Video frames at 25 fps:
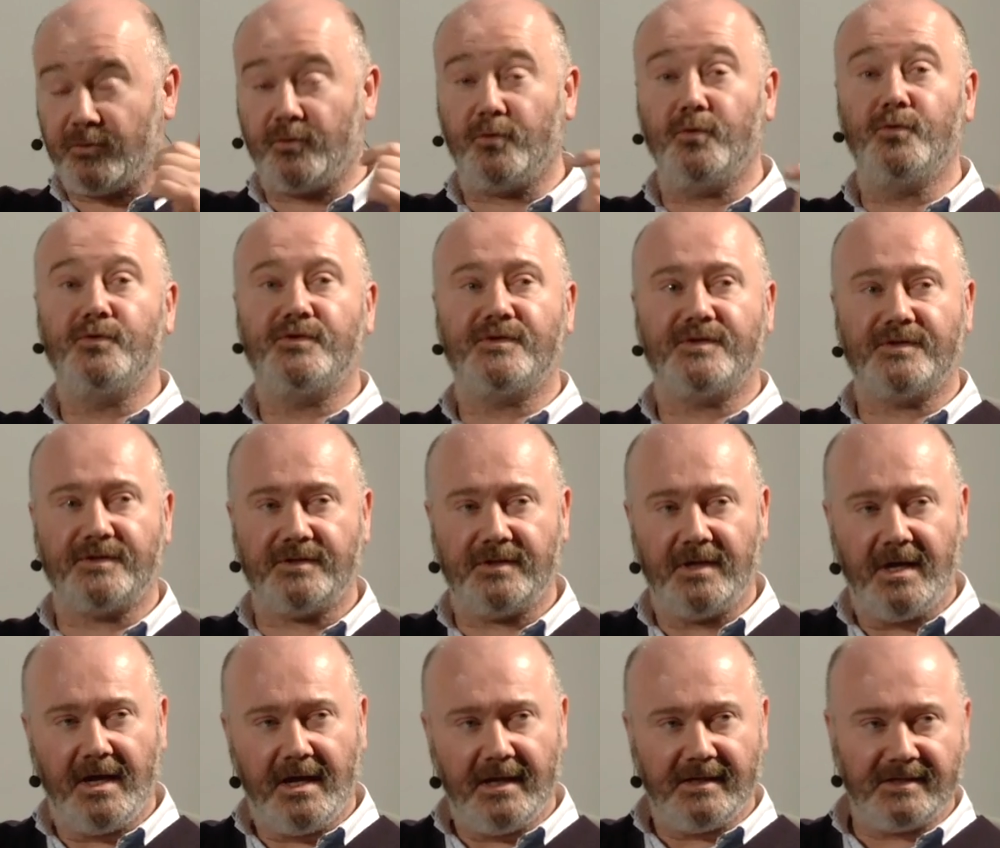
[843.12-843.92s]
la
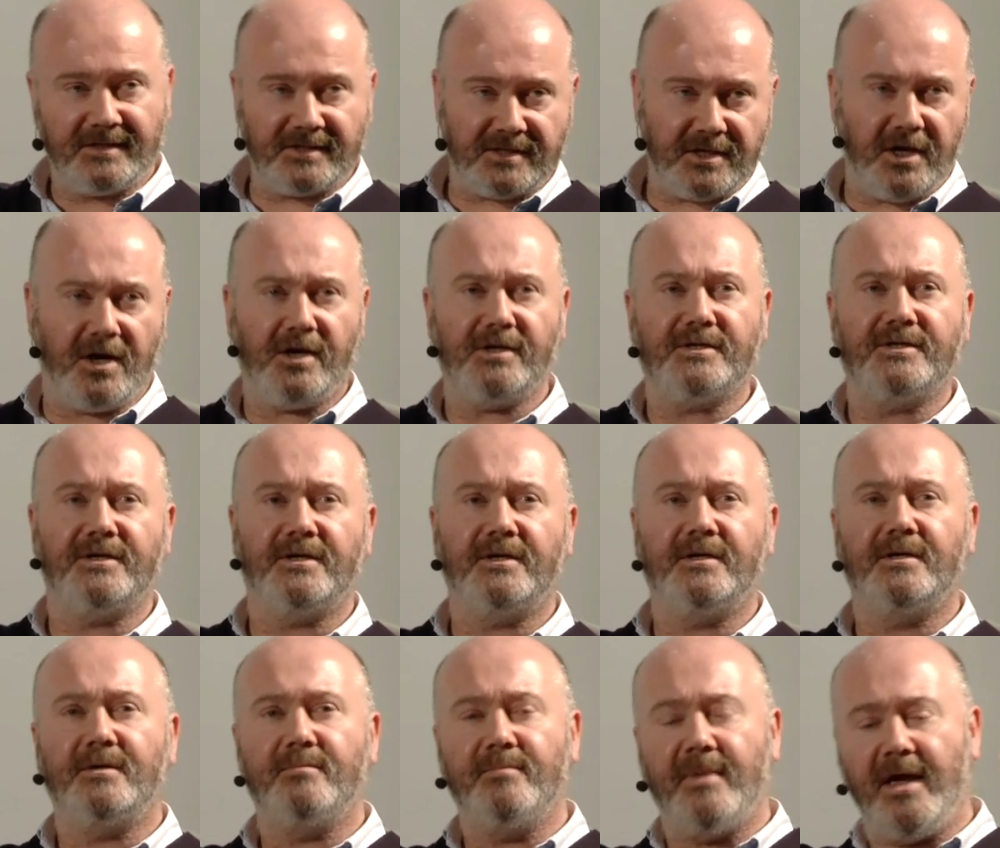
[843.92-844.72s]
Russe
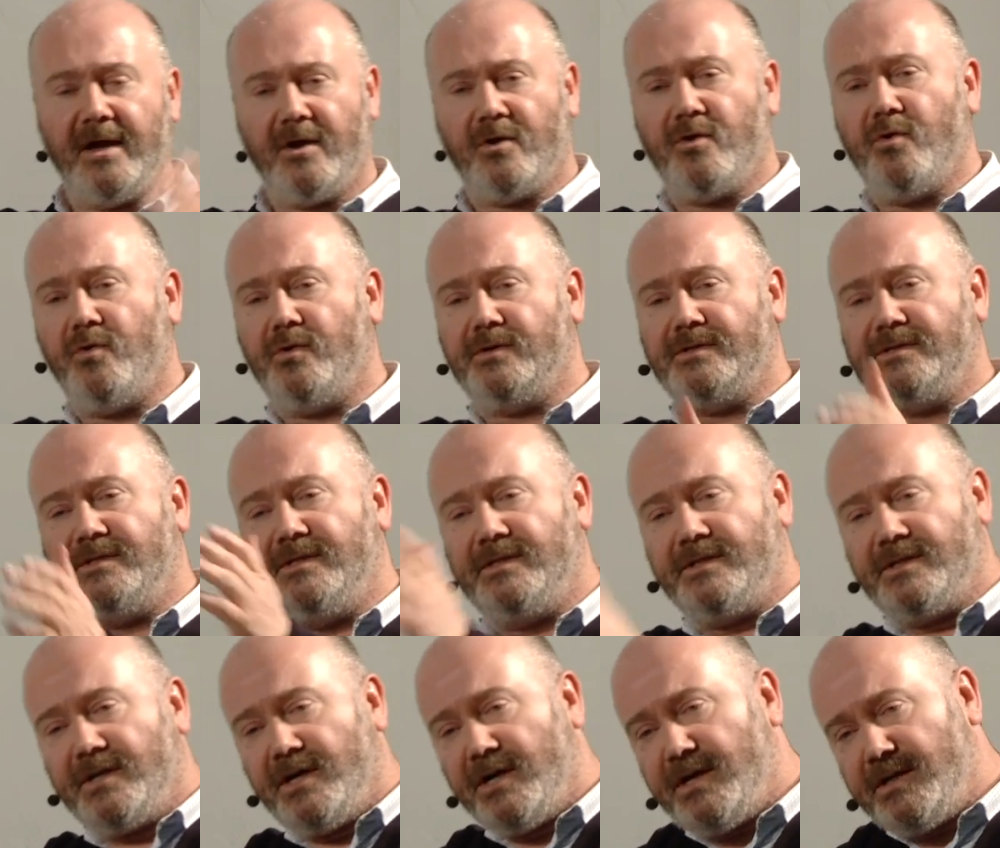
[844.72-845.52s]
starter, main course,
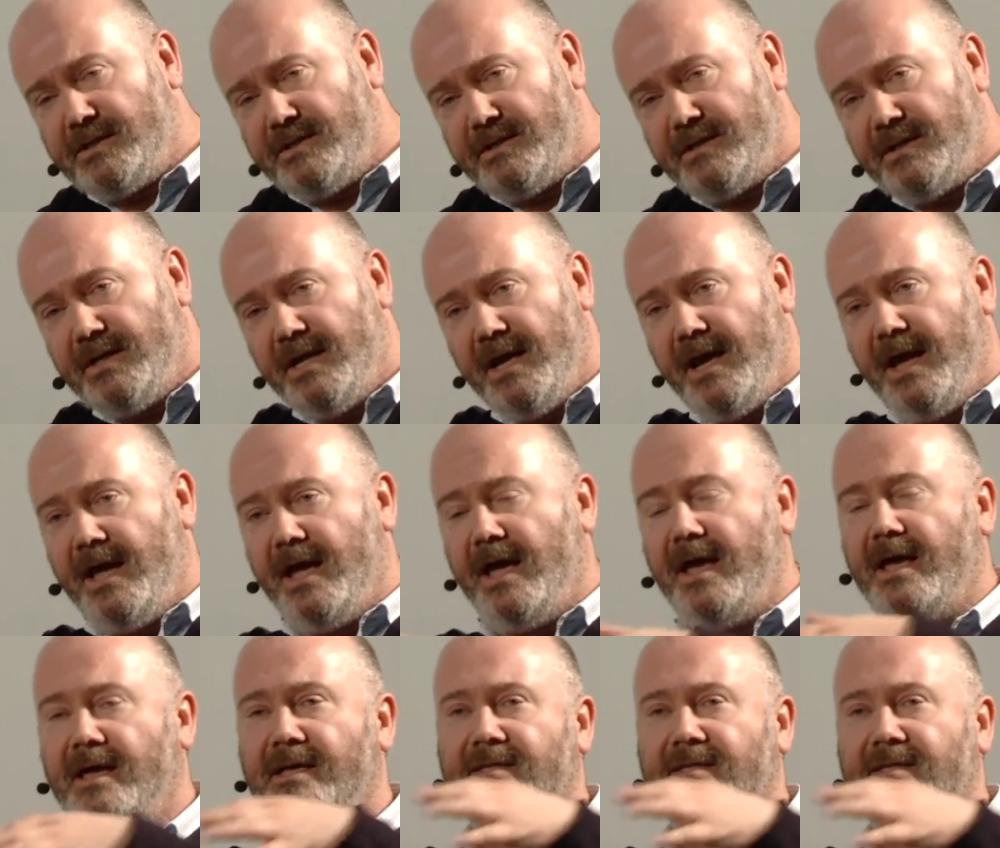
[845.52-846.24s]
dessert, yeah.